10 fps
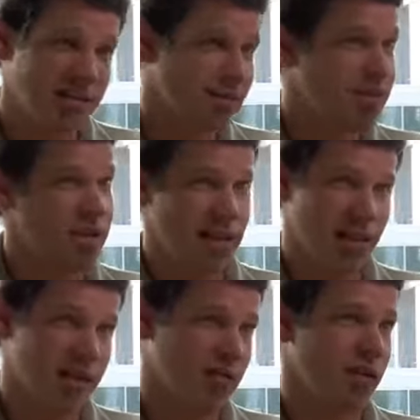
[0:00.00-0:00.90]
some
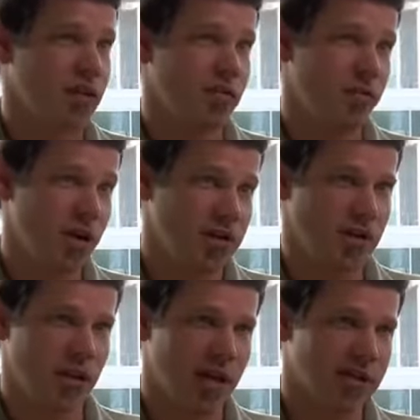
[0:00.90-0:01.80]
declassified information
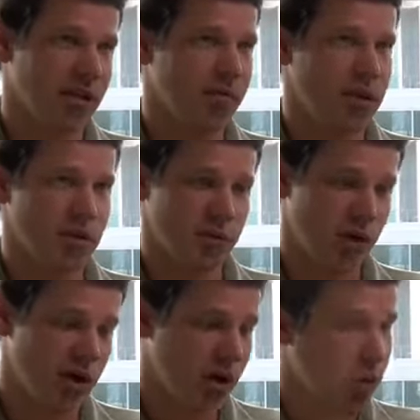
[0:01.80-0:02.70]
in the last couple of years
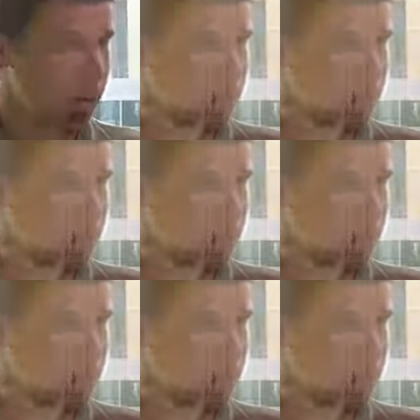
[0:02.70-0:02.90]
about what